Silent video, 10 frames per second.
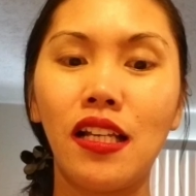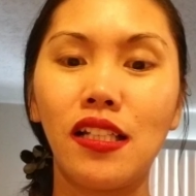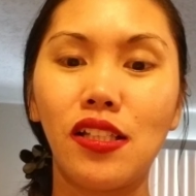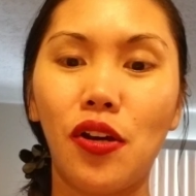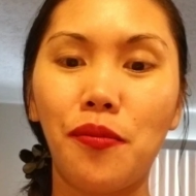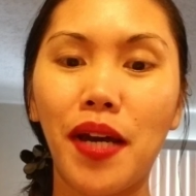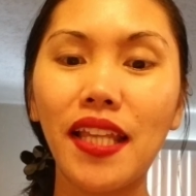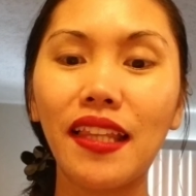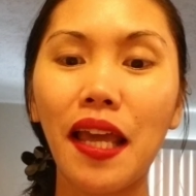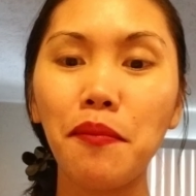So,
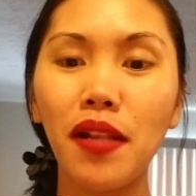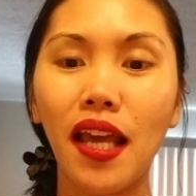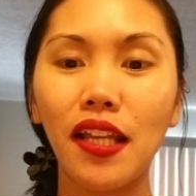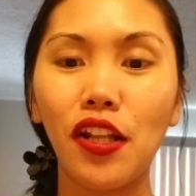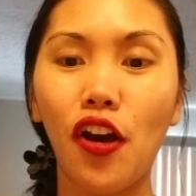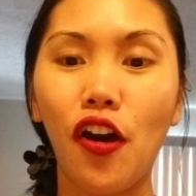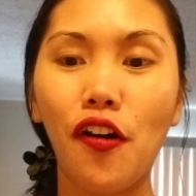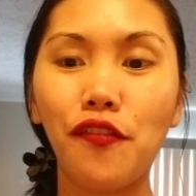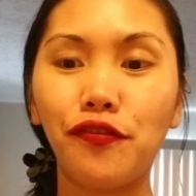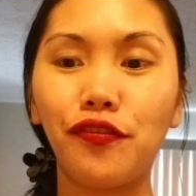my timeline
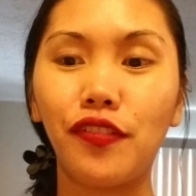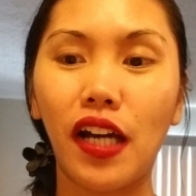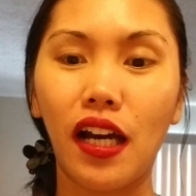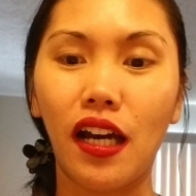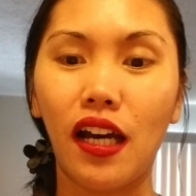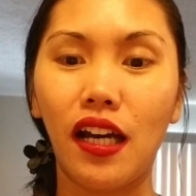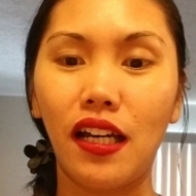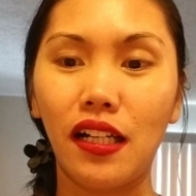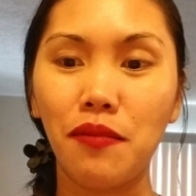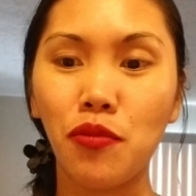of
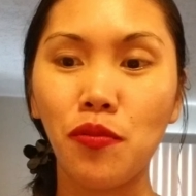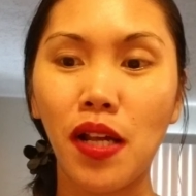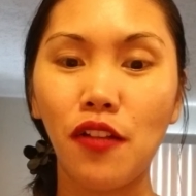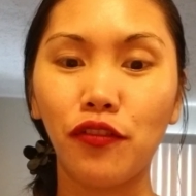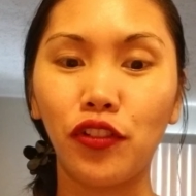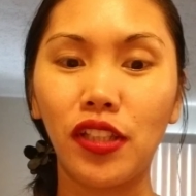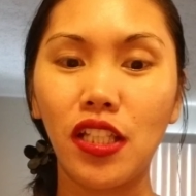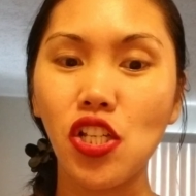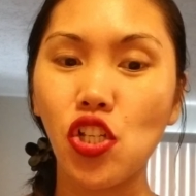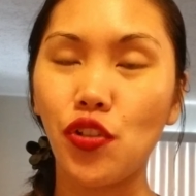uh, removal of
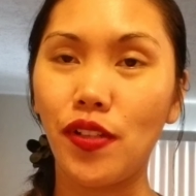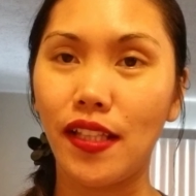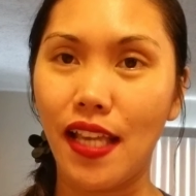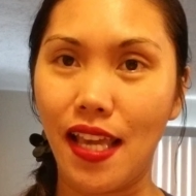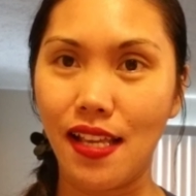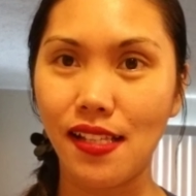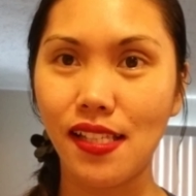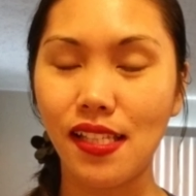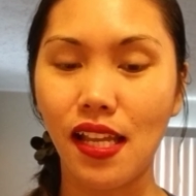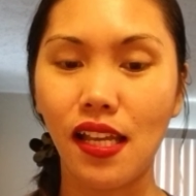condition
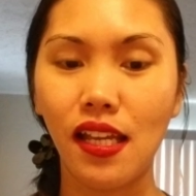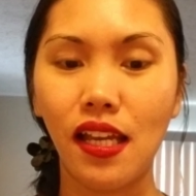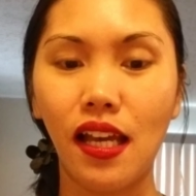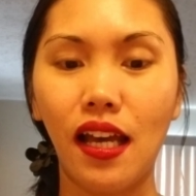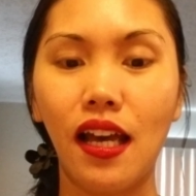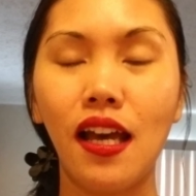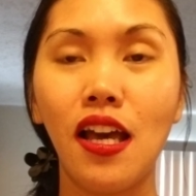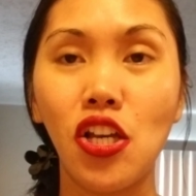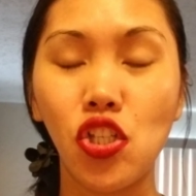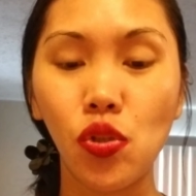is uh,
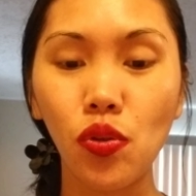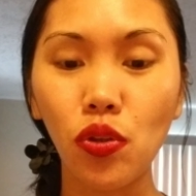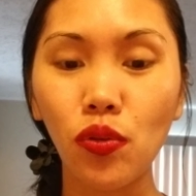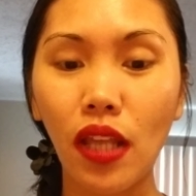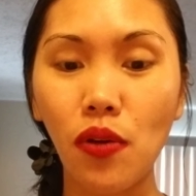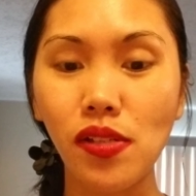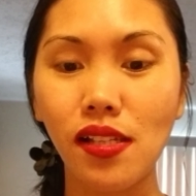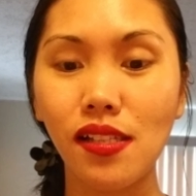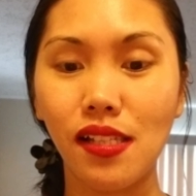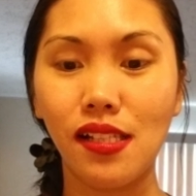June
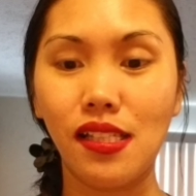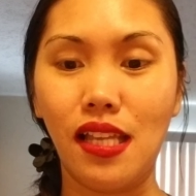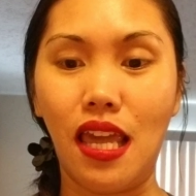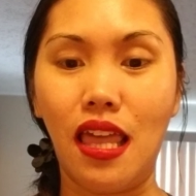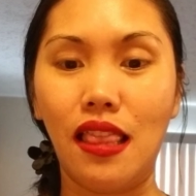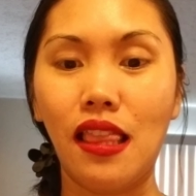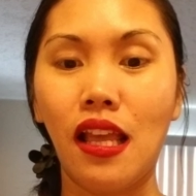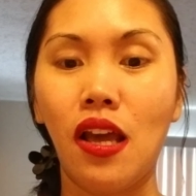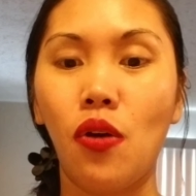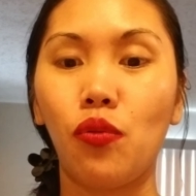2016,
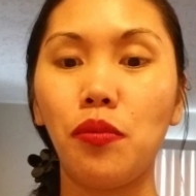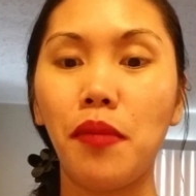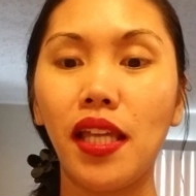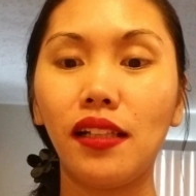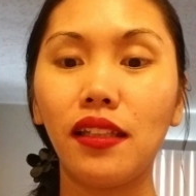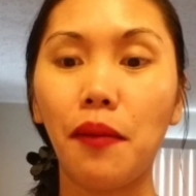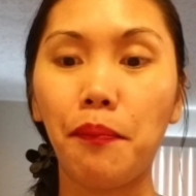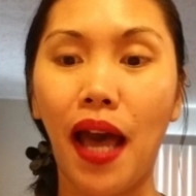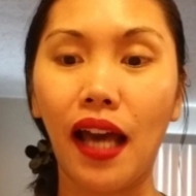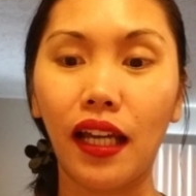we mailed the
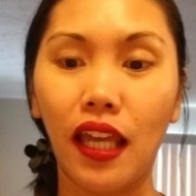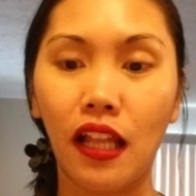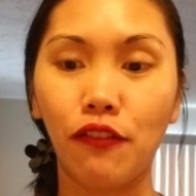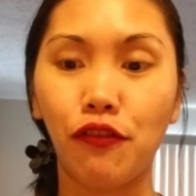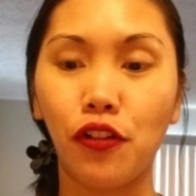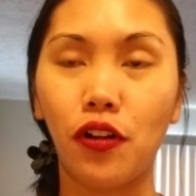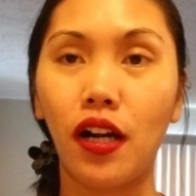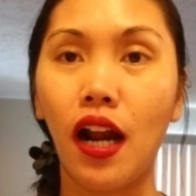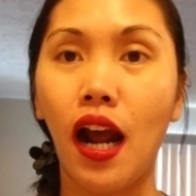packet for,